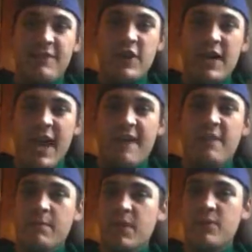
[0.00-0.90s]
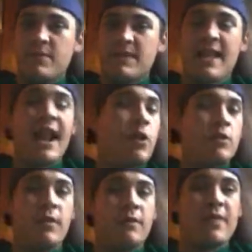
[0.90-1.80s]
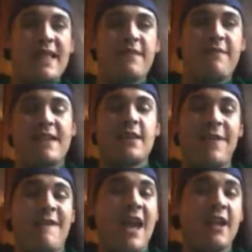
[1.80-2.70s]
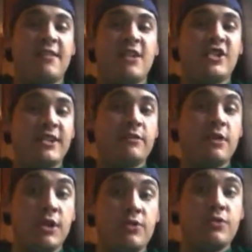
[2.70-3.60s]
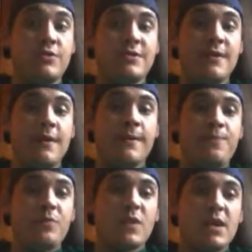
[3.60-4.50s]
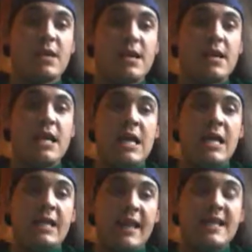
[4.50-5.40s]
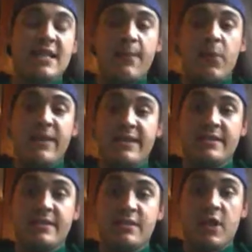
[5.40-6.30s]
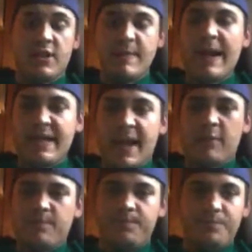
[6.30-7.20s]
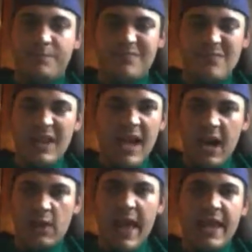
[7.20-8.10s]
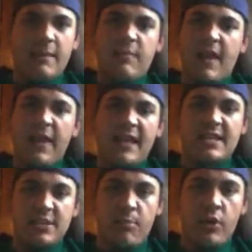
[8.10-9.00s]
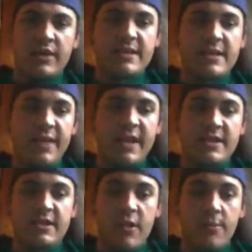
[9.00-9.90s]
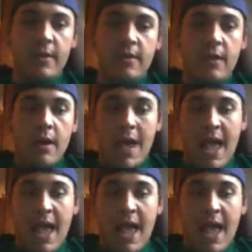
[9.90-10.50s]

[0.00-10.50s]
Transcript: if you're going to have them lose? And I don't like the fact that they've had the Shield lose the last couple weeks on SmackDown. I don't like it. I think it's pointless. I think it's stupid.